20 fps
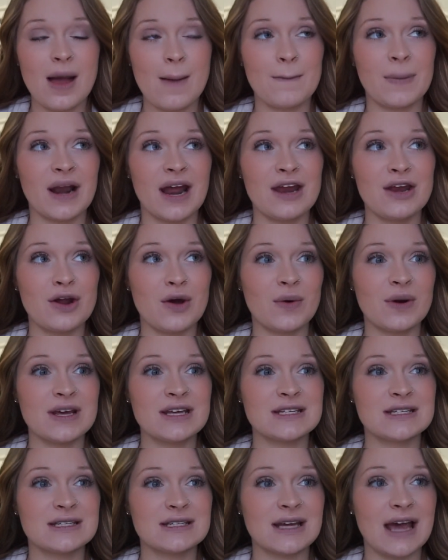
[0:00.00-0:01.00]
But I
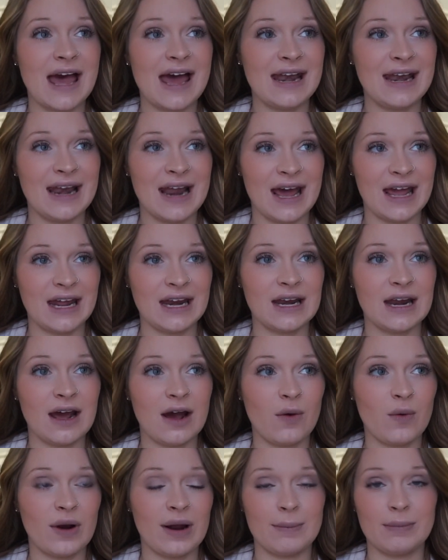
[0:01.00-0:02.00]
notice at night
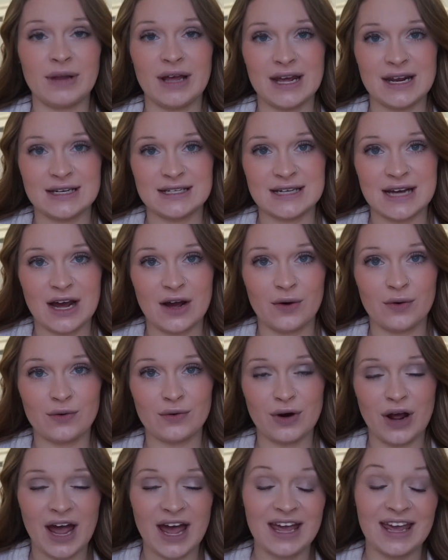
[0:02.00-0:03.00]
now when I'm laying
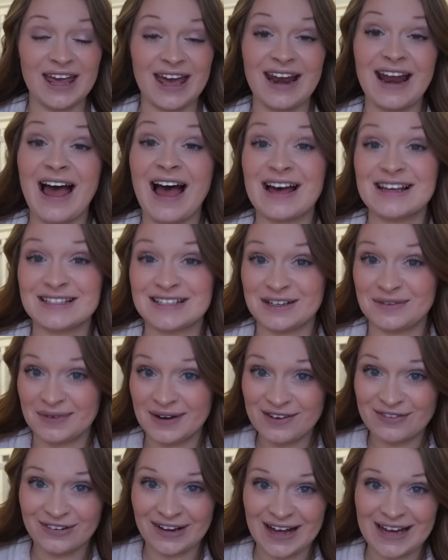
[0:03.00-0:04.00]
down, I get acid
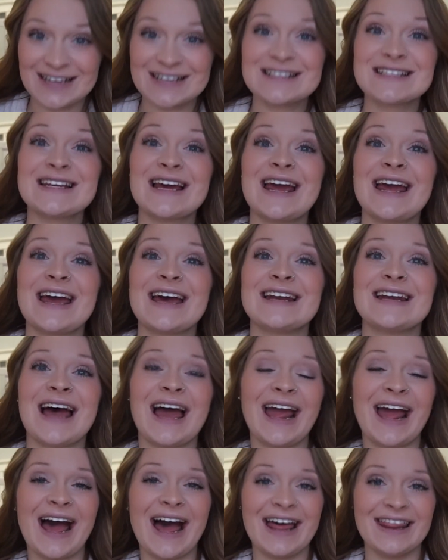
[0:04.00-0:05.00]
reflux, and I
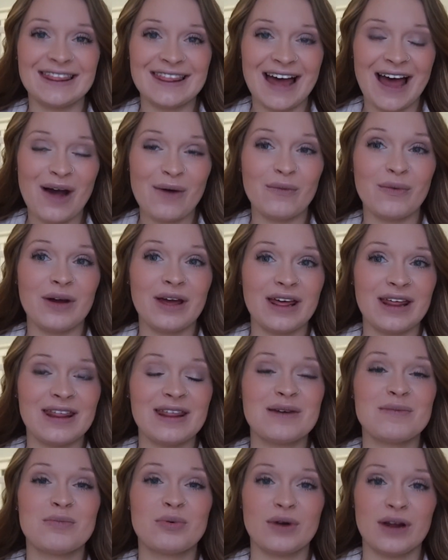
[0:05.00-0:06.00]
had that
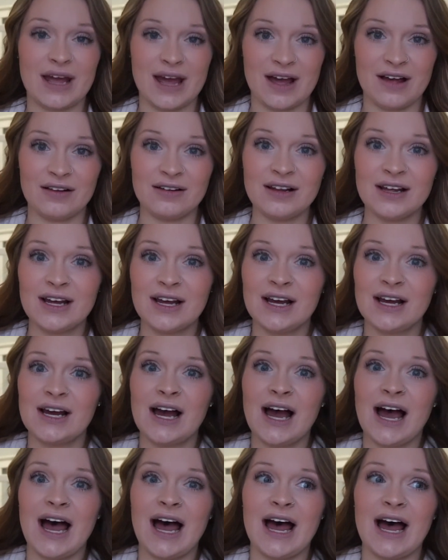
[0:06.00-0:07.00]
with Brielle.
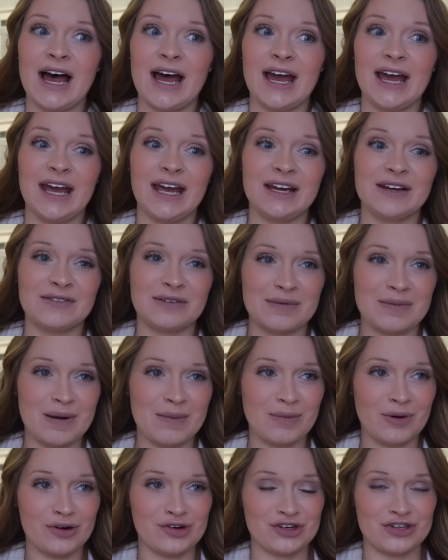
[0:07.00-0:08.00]
I
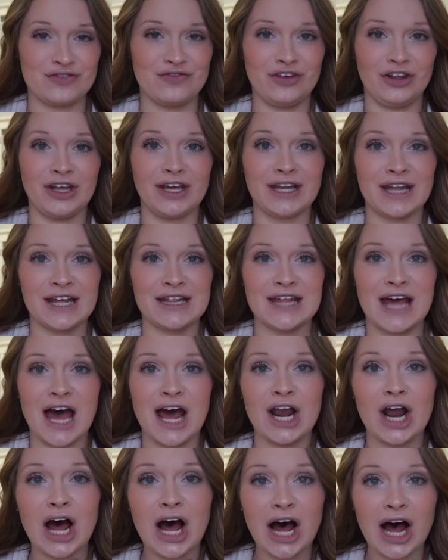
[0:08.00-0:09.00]
remember just feeling like
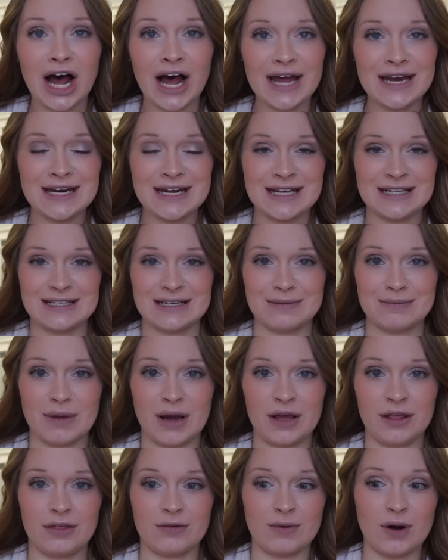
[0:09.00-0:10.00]
that hotness in
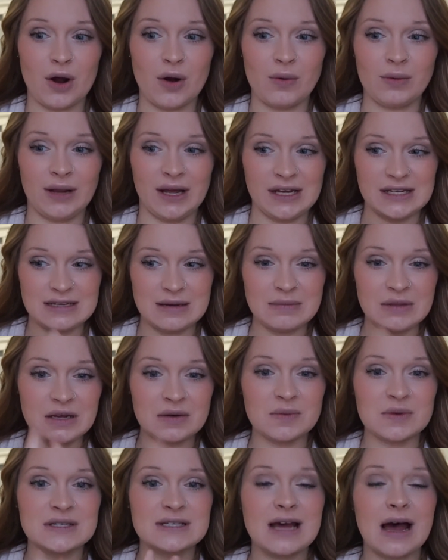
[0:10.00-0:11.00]
my throat, like
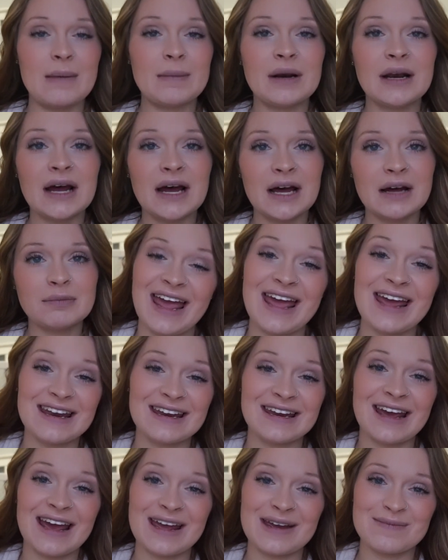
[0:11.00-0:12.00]
something was coming up, and
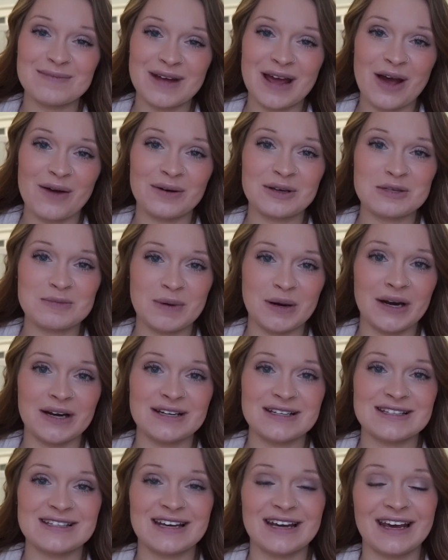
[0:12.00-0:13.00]
I am now
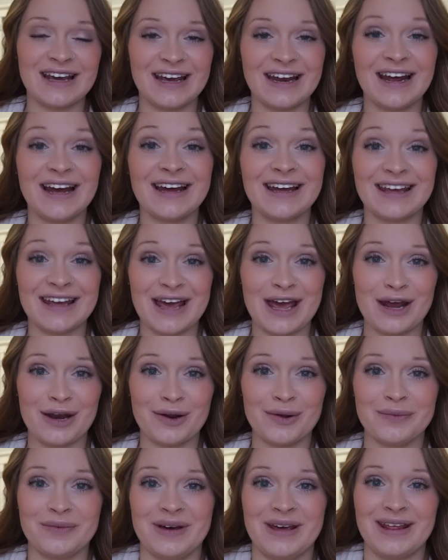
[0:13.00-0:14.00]
experiencing it
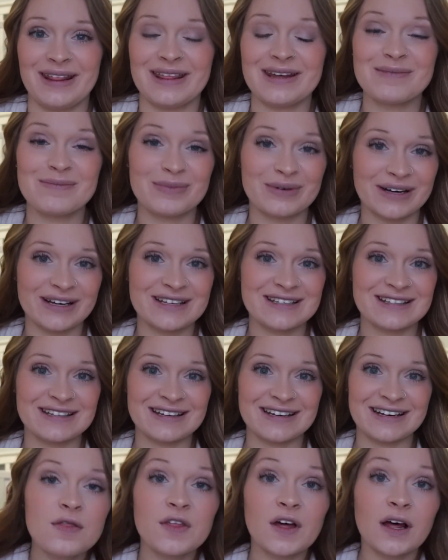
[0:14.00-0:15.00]
again with
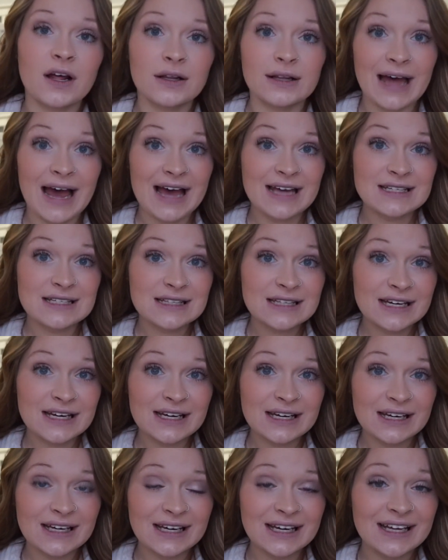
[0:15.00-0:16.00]
Brixlee. The last
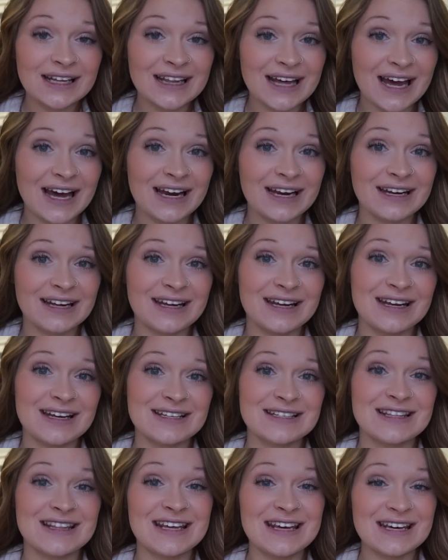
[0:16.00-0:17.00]
thing that
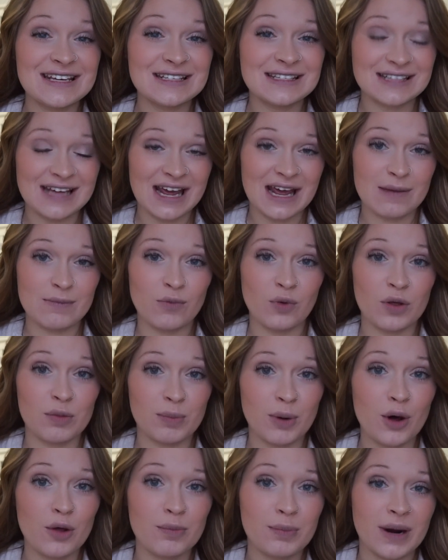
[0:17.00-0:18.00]
is the same with
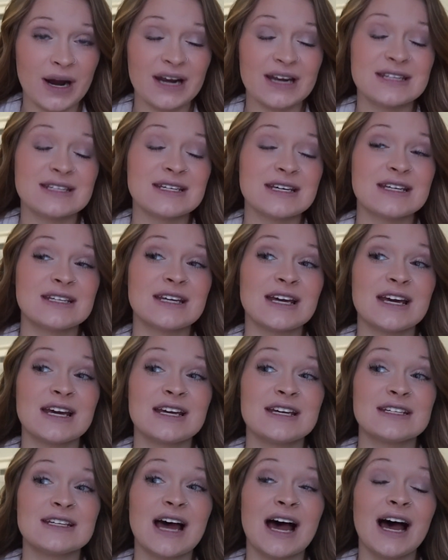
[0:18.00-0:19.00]
both pregnancies
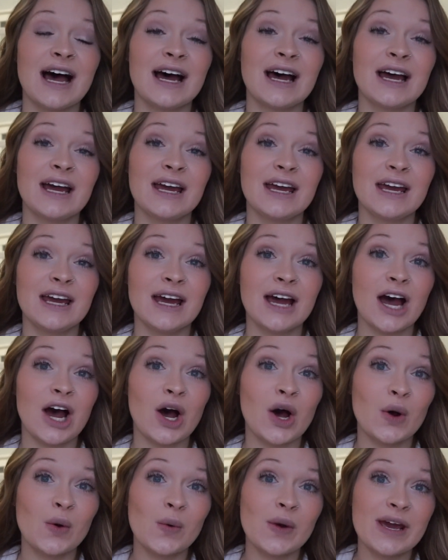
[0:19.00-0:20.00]
is I
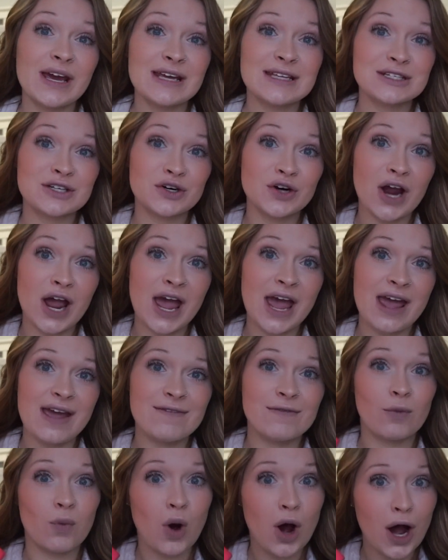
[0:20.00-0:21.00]
always
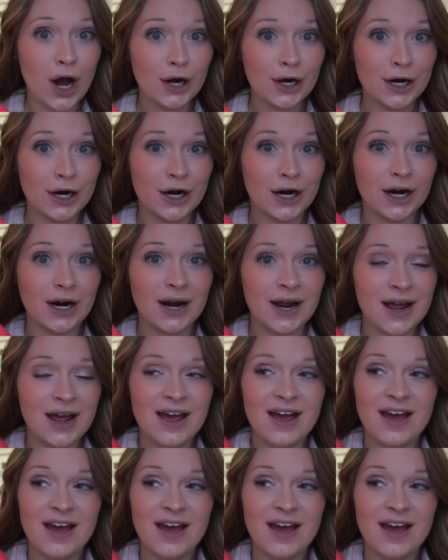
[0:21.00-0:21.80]
crave water.